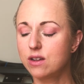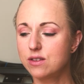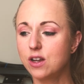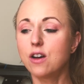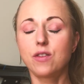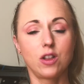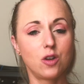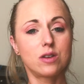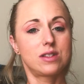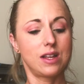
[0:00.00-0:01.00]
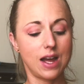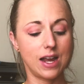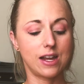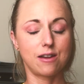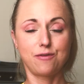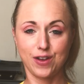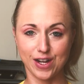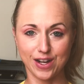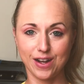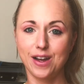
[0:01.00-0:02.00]
sort of looks like
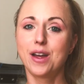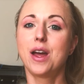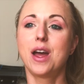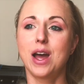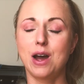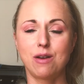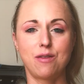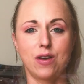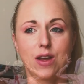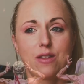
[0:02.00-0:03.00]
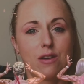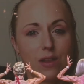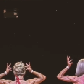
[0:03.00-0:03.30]
figure, however they're a